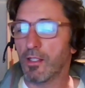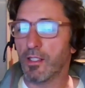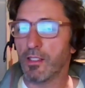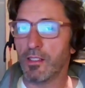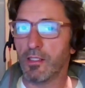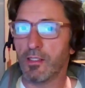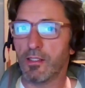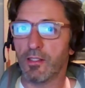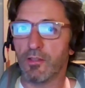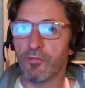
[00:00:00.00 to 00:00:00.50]

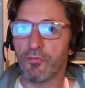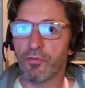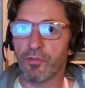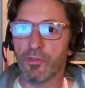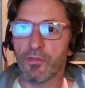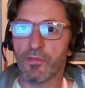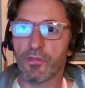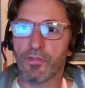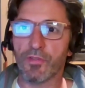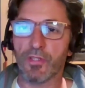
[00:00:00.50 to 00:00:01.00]

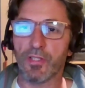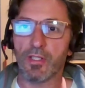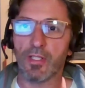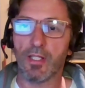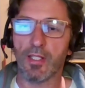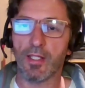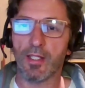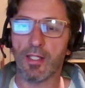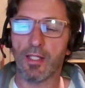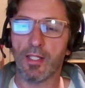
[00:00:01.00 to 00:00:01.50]
difference
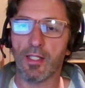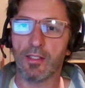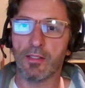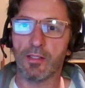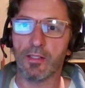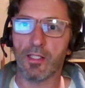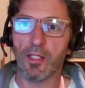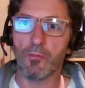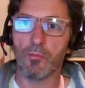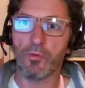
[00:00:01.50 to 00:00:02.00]
in
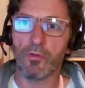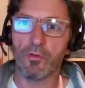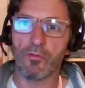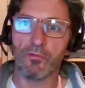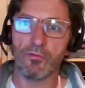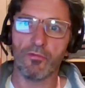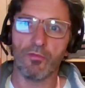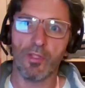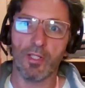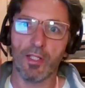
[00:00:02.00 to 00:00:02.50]
the number
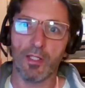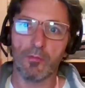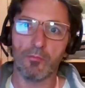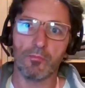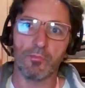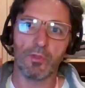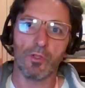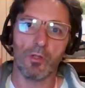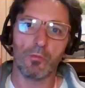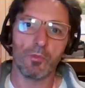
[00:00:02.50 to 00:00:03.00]
of
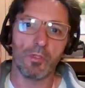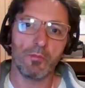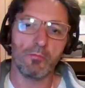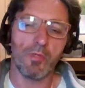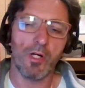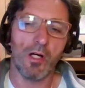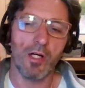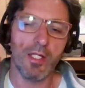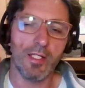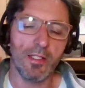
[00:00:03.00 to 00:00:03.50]
common
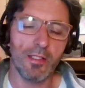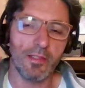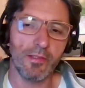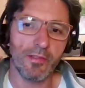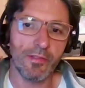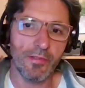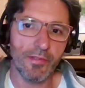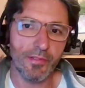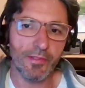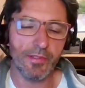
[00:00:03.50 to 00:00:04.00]

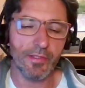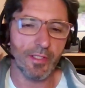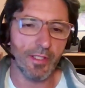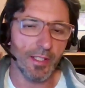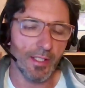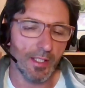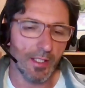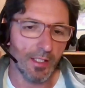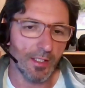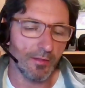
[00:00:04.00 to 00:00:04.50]
miners
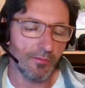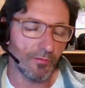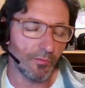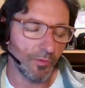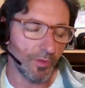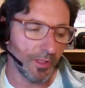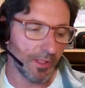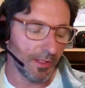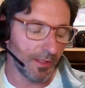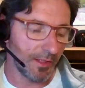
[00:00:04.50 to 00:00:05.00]
if
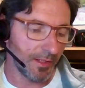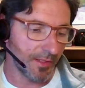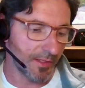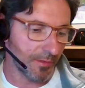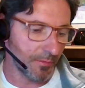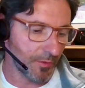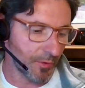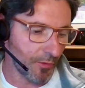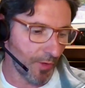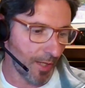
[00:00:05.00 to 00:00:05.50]
we did
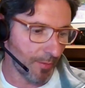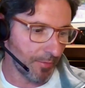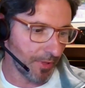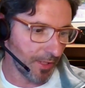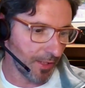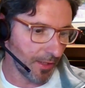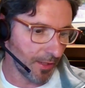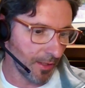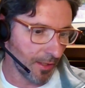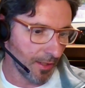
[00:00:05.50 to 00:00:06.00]
some
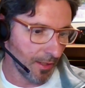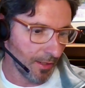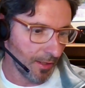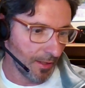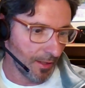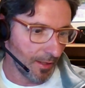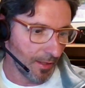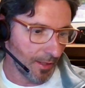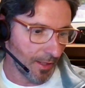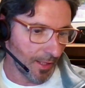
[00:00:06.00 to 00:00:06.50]
trapping.
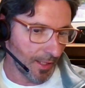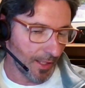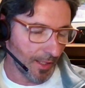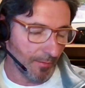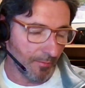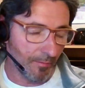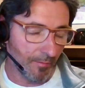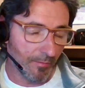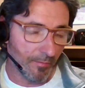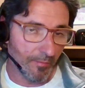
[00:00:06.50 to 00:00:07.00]

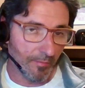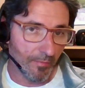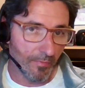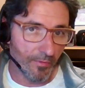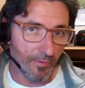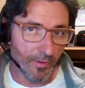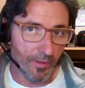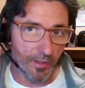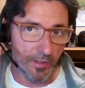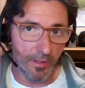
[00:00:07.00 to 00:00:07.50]

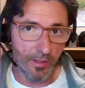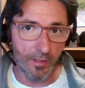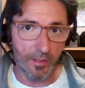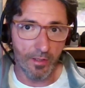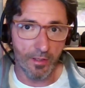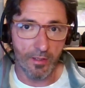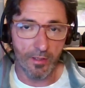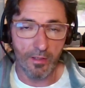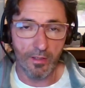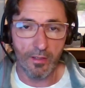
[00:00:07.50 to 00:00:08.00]

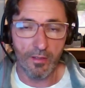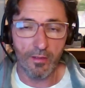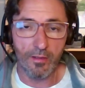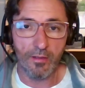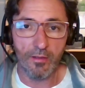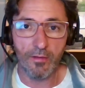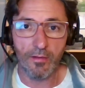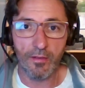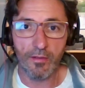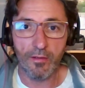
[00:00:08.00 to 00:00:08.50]
The
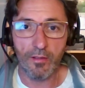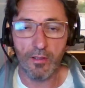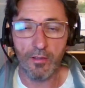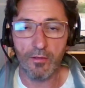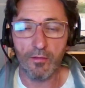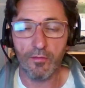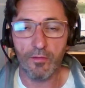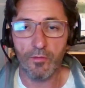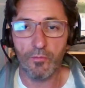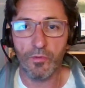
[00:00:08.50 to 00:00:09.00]

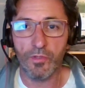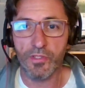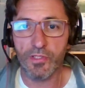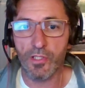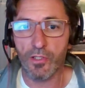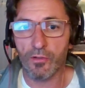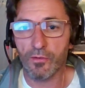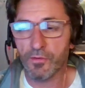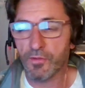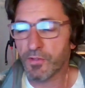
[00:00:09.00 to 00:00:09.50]

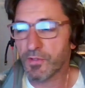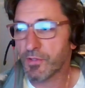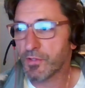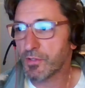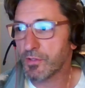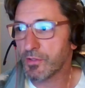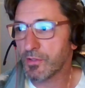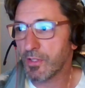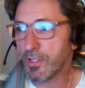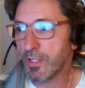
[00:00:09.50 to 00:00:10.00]
results